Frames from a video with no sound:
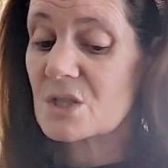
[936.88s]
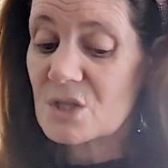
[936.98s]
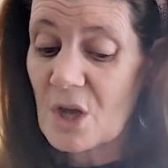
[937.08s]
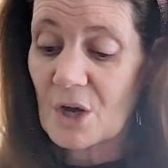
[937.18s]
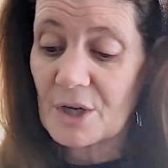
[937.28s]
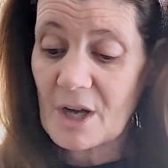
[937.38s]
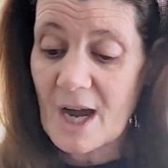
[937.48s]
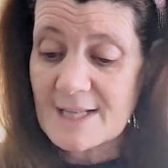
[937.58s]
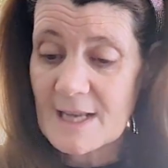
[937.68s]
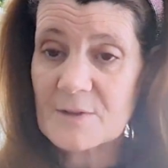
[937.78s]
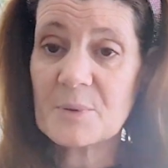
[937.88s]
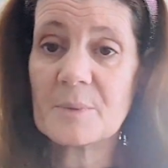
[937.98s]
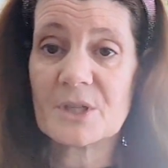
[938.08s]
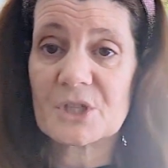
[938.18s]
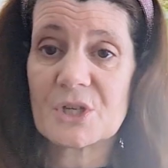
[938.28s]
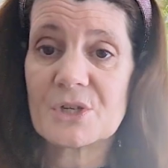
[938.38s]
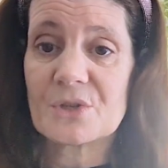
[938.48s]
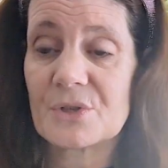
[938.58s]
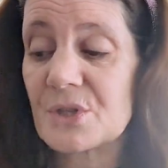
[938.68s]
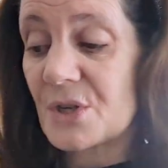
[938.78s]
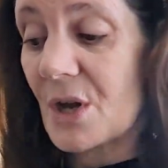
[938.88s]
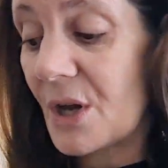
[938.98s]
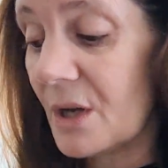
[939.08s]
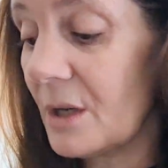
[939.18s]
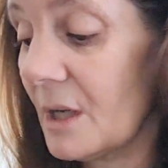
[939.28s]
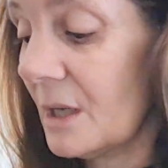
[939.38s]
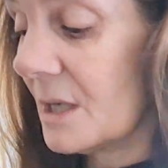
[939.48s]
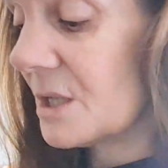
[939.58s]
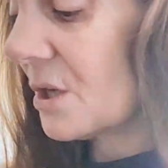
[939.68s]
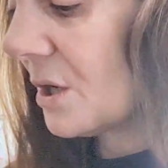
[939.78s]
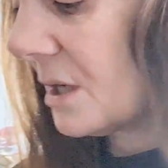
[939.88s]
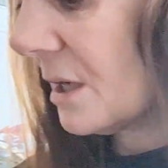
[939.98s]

So I just have to put my shoes on, sir. So